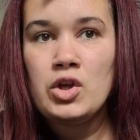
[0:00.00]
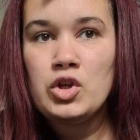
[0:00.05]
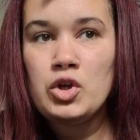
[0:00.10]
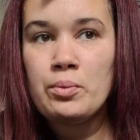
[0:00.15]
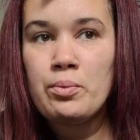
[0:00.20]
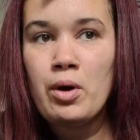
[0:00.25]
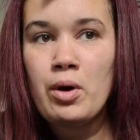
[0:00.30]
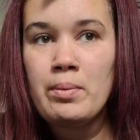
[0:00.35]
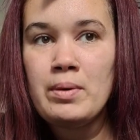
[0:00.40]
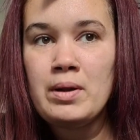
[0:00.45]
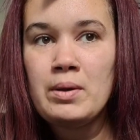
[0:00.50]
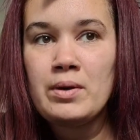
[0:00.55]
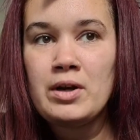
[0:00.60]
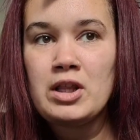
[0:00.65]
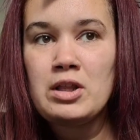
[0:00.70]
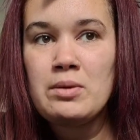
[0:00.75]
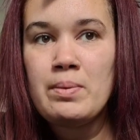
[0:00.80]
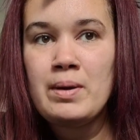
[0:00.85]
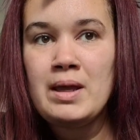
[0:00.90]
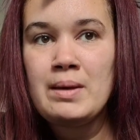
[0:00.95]
You're probably one
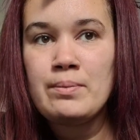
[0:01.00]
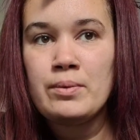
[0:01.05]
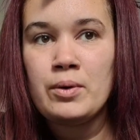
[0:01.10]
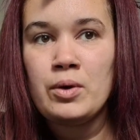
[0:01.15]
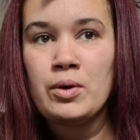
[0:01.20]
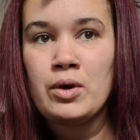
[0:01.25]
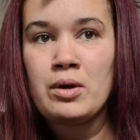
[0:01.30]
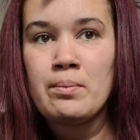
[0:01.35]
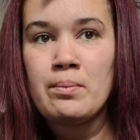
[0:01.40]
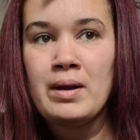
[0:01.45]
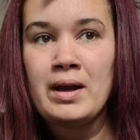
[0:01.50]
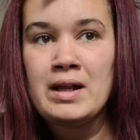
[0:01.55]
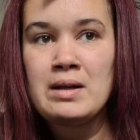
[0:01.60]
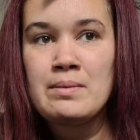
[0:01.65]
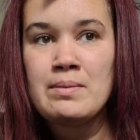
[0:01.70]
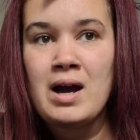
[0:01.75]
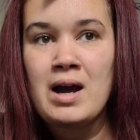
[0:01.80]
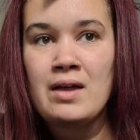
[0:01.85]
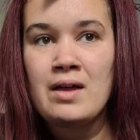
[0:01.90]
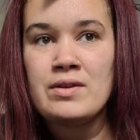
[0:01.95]
of the people who complain
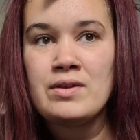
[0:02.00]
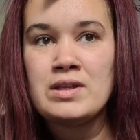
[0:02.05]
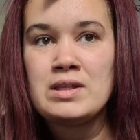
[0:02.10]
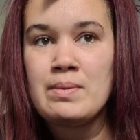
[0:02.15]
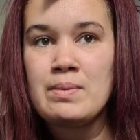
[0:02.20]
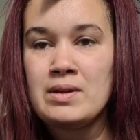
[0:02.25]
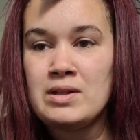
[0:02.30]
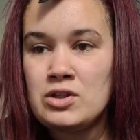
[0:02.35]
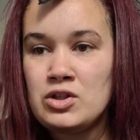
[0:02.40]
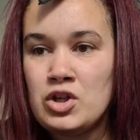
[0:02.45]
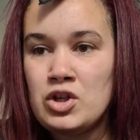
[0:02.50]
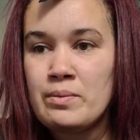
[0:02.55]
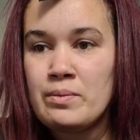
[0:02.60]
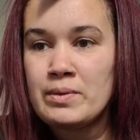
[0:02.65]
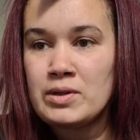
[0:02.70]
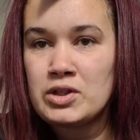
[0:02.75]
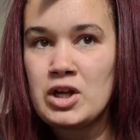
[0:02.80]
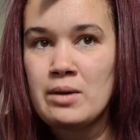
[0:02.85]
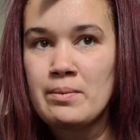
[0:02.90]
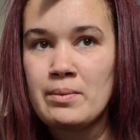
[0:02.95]
about others spending too
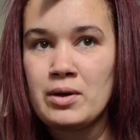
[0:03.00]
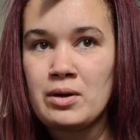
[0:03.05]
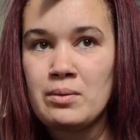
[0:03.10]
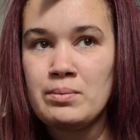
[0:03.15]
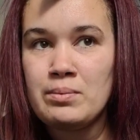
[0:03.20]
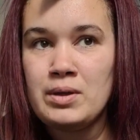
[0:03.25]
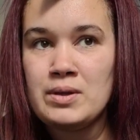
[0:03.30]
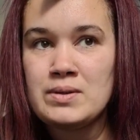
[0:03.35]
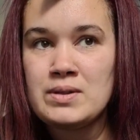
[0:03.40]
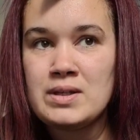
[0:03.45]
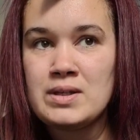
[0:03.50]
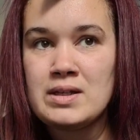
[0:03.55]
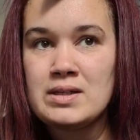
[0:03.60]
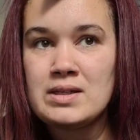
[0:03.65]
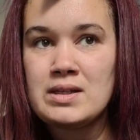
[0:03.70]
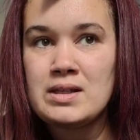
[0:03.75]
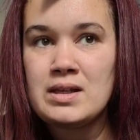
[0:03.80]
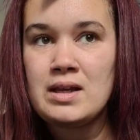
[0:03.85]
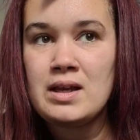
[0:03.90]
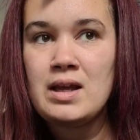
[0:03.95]
much time on
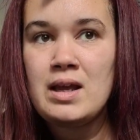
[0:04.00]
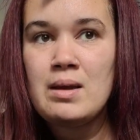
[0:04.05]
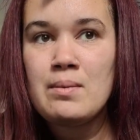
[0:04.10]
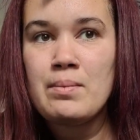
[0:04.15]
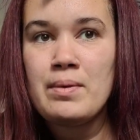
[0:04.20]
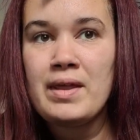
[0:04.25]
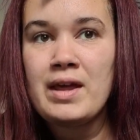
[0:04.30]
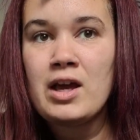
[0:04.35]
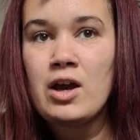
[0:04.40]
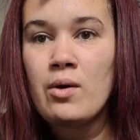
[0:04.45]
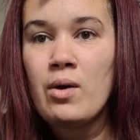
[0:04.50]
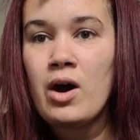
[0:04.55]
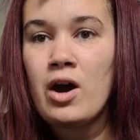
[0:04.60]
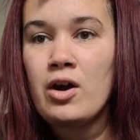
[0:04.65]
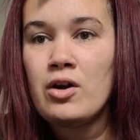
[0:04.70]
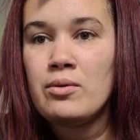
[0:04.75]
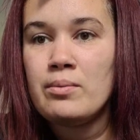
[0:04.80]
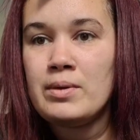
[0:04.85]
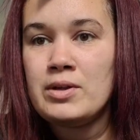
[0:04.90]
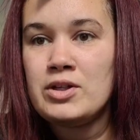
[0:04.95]
computers. But then go
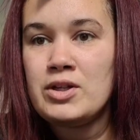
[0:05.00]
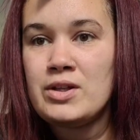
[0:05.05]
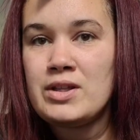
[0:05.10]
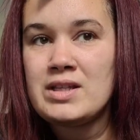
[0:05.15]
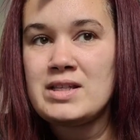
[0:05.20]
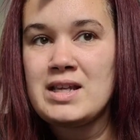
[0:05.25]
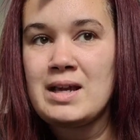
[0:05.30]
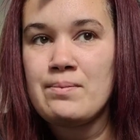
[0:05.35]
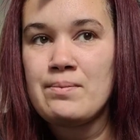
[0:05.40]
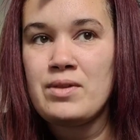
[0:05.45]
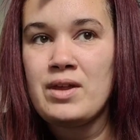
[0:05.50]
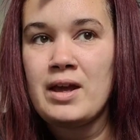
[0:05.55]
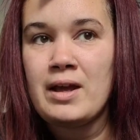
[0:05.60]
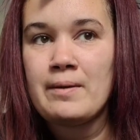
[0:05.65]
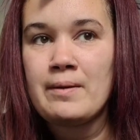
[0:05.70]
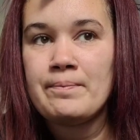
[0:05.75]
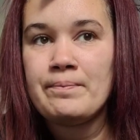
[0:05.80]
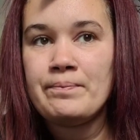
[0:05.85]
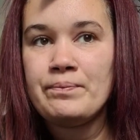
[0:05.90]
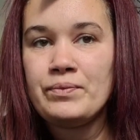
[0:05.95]
home and do the same
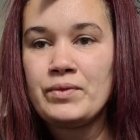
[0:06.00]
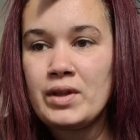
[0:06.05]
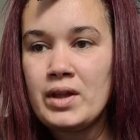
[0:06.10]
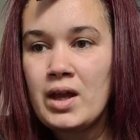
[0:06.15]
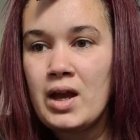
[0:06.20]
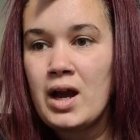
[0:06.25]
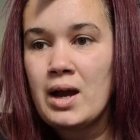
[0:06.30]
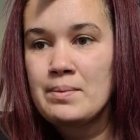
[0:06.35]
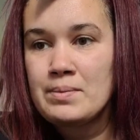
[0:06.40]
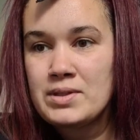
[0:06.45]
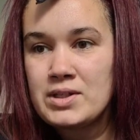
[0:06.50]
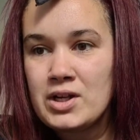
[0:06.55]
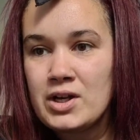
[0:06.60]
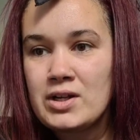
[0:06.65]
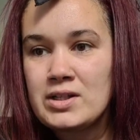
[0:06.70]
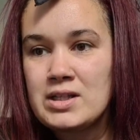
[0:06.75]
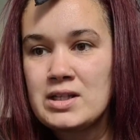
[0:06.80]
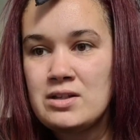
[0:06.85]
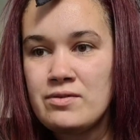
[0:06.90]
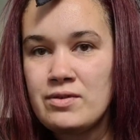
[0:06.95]
thing. I'm
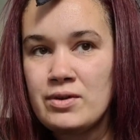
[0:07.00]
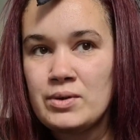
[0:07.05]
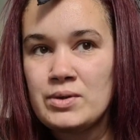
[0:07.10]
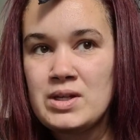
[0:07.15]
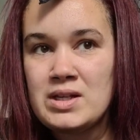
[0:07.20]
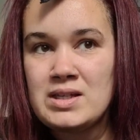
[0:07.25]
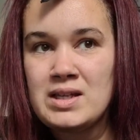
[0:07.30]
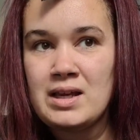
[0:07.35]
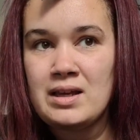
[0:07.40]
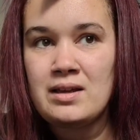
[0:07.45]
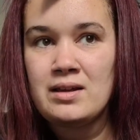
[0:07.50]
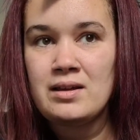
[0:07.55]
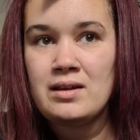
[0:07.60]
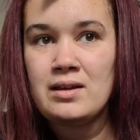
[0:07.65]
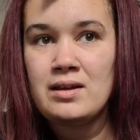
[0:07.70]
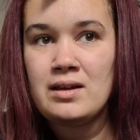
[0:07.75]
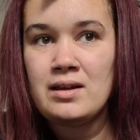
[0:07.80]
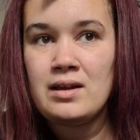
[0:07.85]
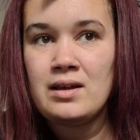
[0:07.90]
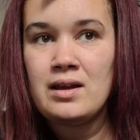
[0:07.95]
starting to feel dizzy.
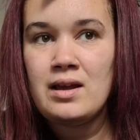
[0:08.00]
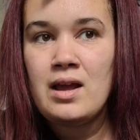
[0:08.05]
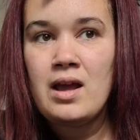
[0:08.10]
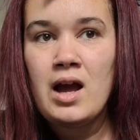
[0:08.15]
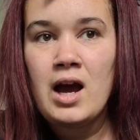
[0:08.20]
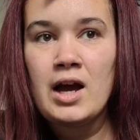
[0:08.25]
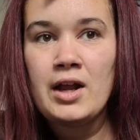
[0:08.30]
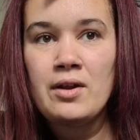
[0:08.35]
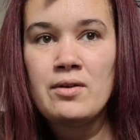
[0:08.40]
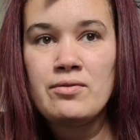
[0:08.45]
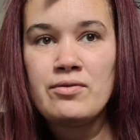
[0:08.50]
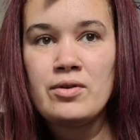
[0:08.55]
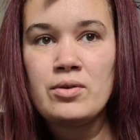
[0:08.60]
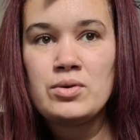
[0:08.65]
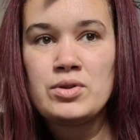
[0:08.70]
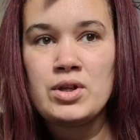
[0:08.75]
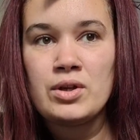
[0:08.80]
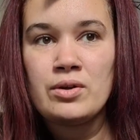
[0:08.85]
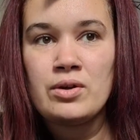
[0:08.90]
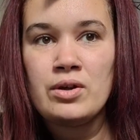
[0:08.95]
I don't feel
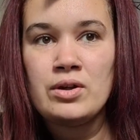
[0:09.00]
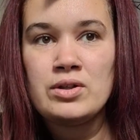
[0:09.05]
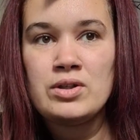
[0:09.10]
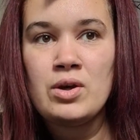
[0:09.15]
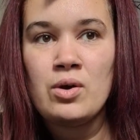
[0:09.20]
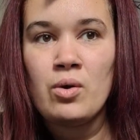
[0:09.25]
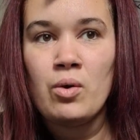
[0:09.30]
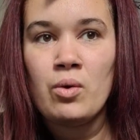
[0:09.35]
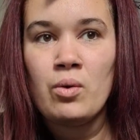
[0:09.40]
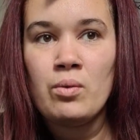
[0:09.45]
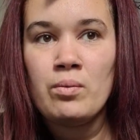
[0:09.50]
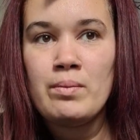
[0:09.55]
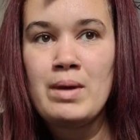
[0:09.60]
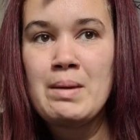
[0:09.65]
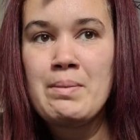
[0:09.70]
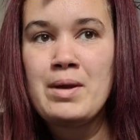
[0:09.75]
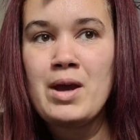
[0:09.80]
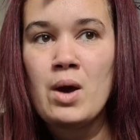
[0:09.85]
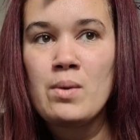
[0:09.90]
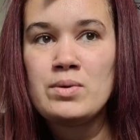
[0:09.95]
so good at all.
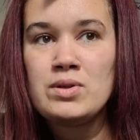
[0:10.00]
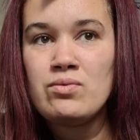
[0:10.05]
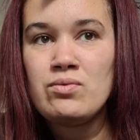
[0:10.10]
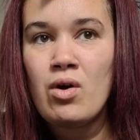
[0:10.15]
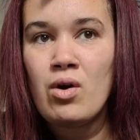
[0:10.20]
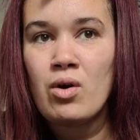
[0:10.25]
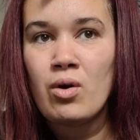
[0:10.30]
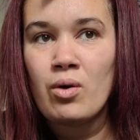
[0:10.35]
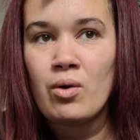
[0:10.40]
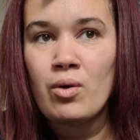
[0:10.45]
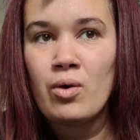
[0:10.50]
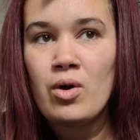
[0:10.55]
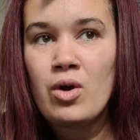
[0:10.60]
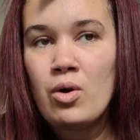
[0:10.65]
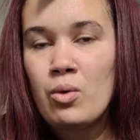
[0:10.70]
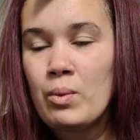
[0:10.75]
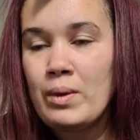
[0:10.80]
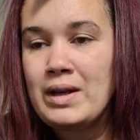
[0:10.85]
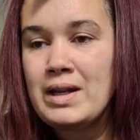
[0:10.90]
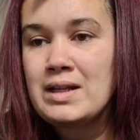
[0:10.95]
Maybe I was wrong.
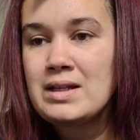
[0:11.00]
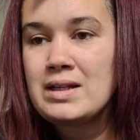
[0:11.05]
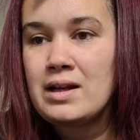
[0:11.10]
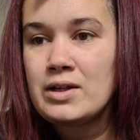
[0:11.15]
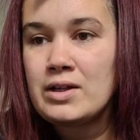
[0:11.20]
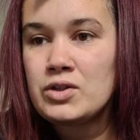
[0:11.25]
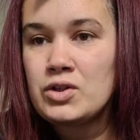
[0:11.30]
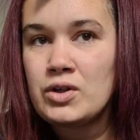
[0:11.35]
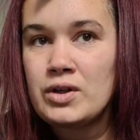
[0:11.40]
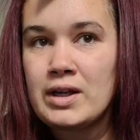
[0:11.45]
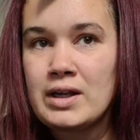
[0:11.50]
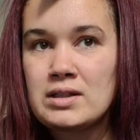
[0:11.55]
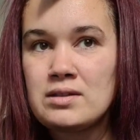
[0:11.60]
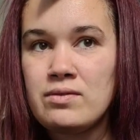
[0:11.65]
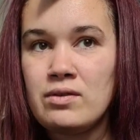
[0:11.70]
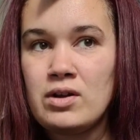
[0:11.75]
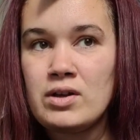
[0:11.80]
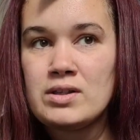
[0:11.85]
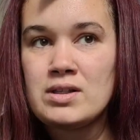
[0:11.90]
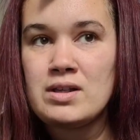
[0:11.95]
We need electronics
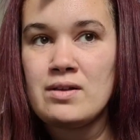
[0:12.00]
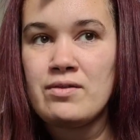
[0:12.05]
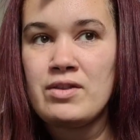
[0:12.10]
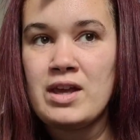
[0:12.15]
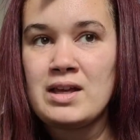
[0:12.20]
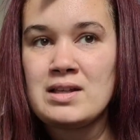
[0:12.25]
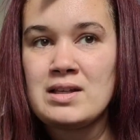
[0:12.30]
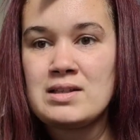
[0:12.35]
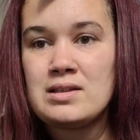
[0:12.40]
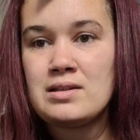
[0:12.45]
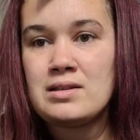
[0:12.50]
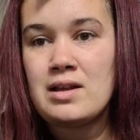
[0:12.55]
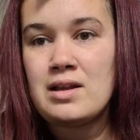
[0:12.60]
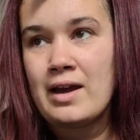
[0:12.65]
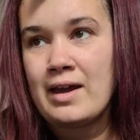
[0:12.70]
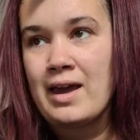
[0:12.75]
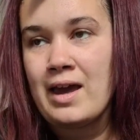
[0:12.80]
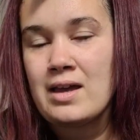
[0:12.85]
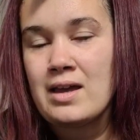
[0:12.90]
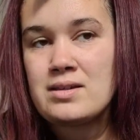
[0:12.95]
for lots of things,
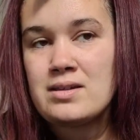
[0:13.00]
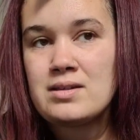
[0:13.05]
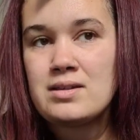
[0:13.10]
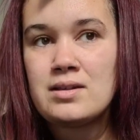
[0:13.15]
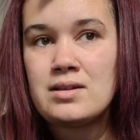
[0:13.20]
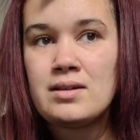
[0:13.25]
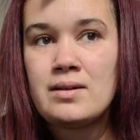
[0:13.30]
I guess.